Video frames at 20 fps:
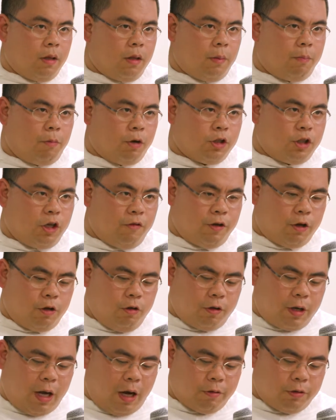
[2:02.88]
The
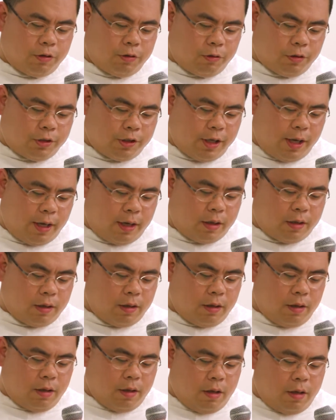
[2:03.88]
Pontifical Council said,
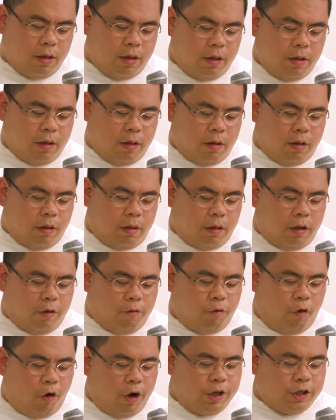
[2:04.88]
"The
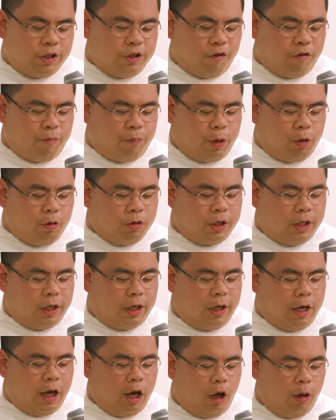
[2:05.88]
voice of
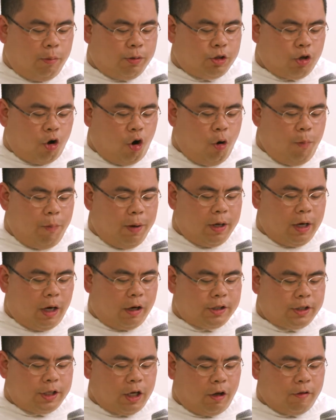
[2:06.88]
beauty helps open
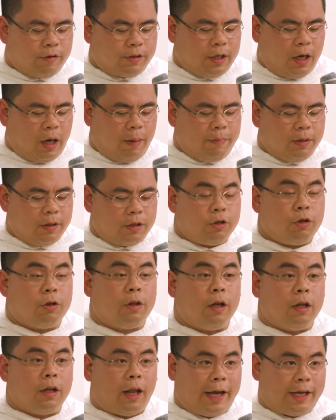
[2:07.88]
ourselves up to the
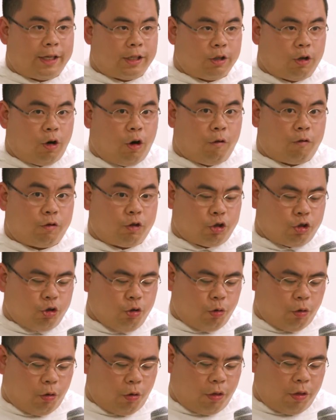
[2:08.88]
light of
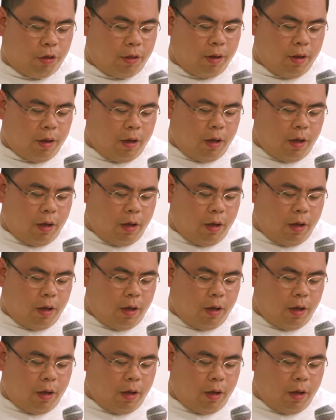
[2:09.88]
truth,